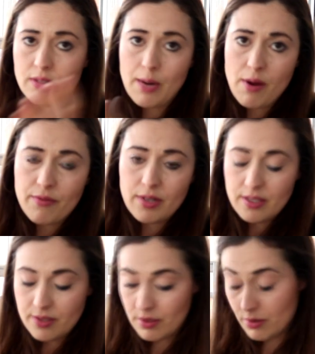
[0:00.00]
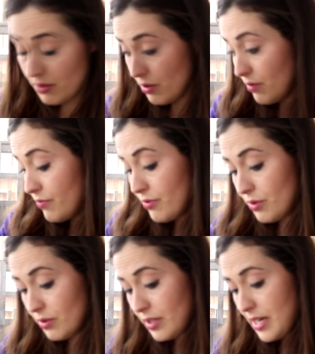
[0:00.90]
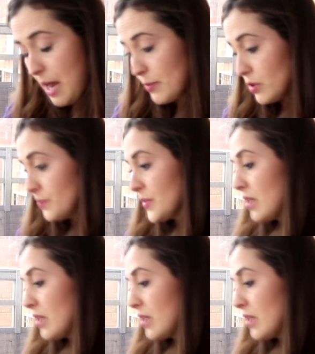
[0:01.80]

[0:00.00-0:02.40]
however it is done for enamel.